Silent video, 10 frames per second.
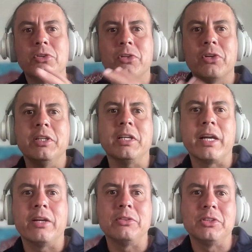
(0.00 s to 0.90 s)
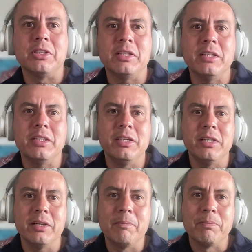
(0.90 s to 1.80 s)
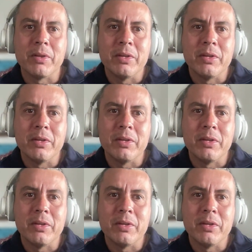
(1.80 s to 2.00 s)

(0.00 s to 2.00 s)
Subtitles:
to another country, and then here